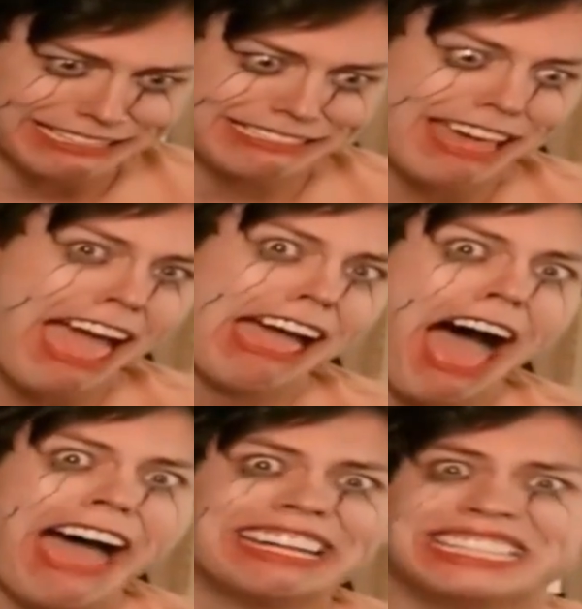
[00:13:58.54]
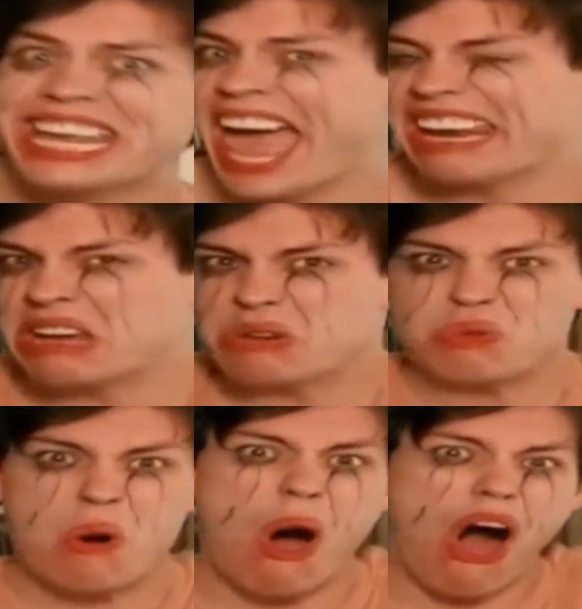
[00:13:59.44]
you're starting to think
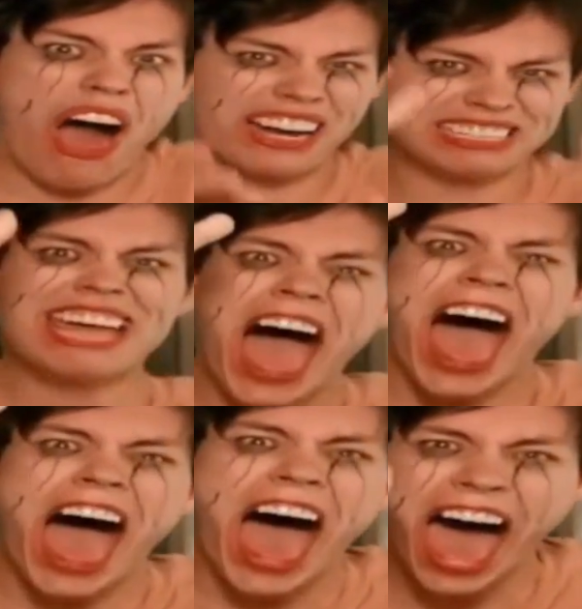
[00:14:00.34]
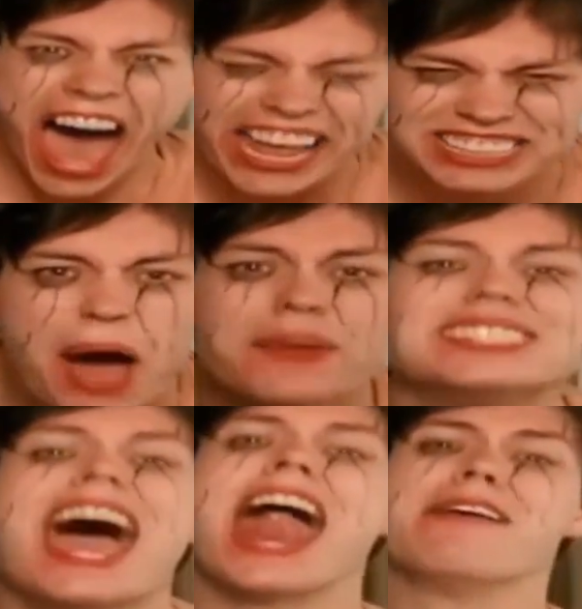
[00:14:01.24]
conceptually already out of the gate.
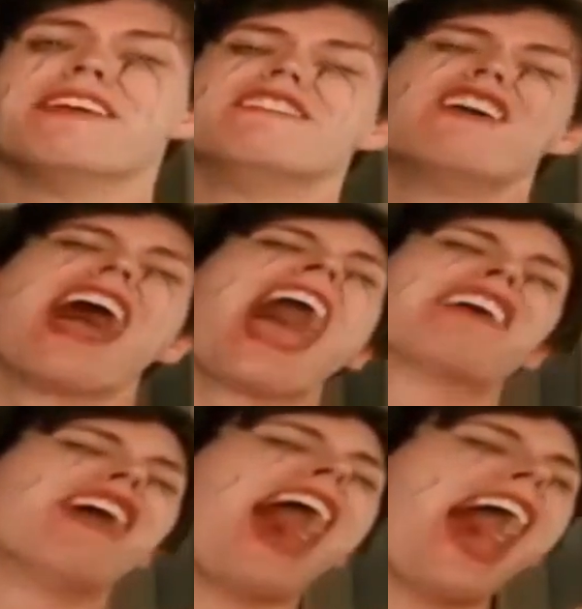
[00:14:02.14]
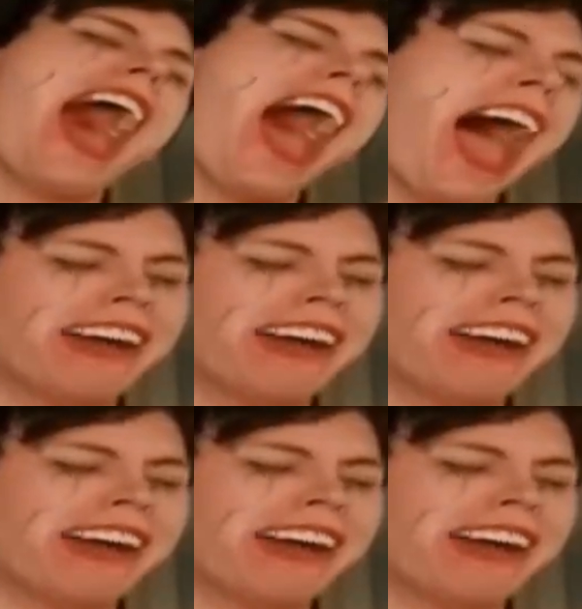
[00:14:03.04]
Like, I thought it was like a